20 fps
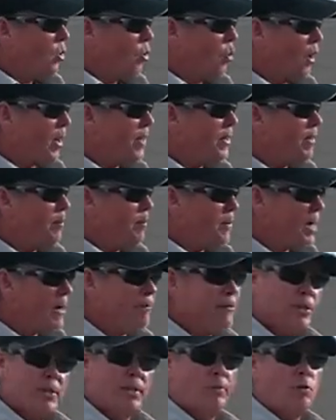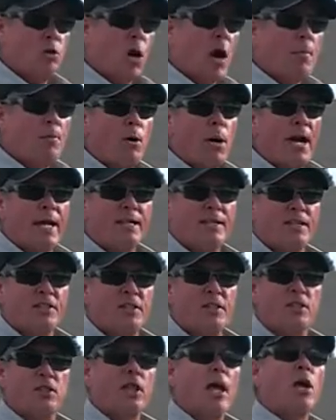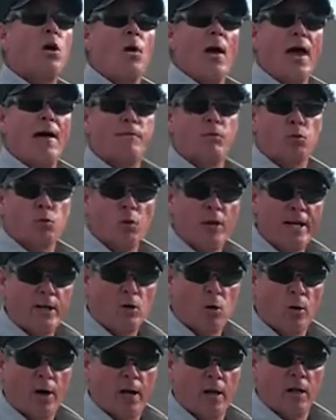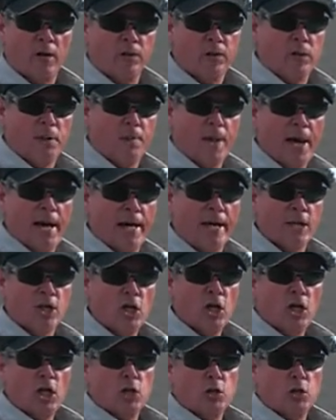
One of the benefits of dry practice is I don't have the recoil to manage.